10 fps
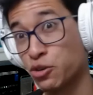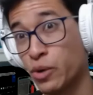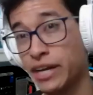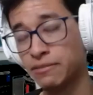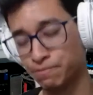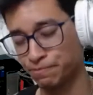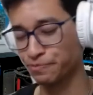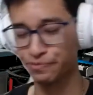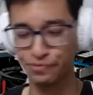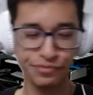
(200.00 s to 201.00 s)
way,
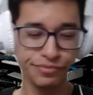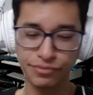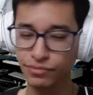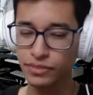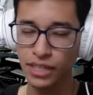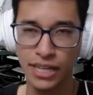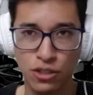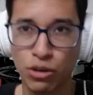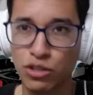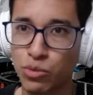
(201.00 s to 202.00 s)
has
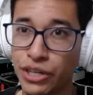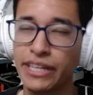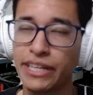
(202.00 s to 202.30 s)
always worked.